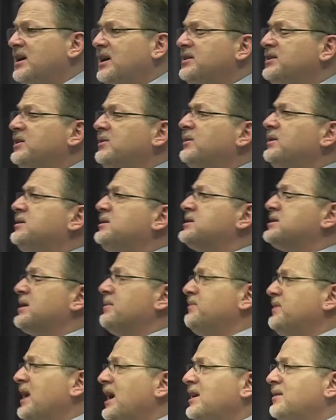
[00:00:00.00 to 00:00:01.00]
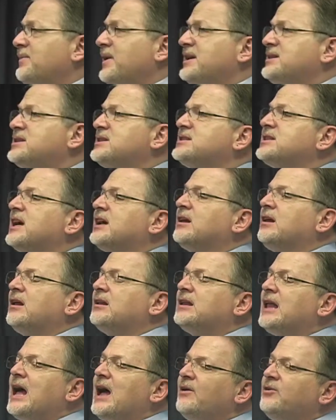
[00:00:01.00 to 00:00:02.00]
There are some databases that will
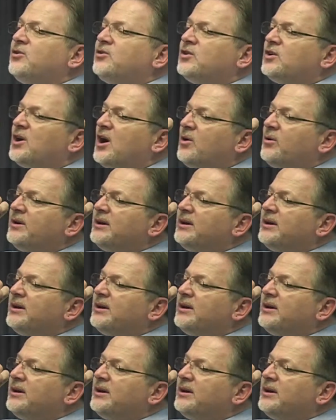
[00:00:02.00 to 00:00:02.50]
allow you to go